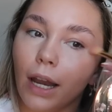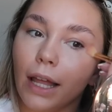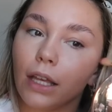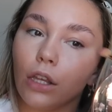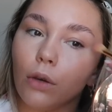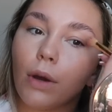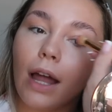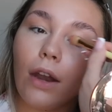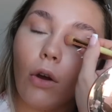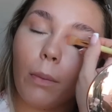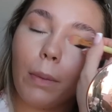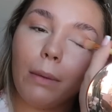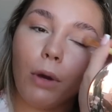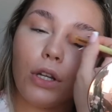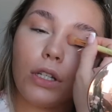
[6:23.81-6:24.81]
Like you cannot
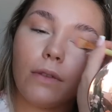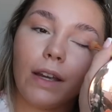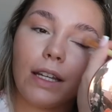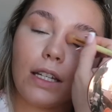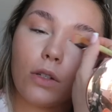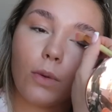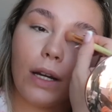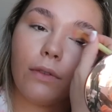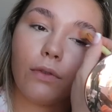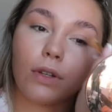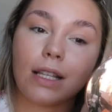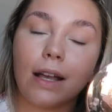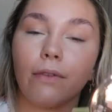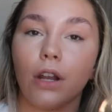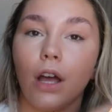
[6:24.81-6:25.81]
be motivated
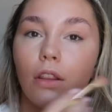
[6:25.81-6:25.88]
24/7,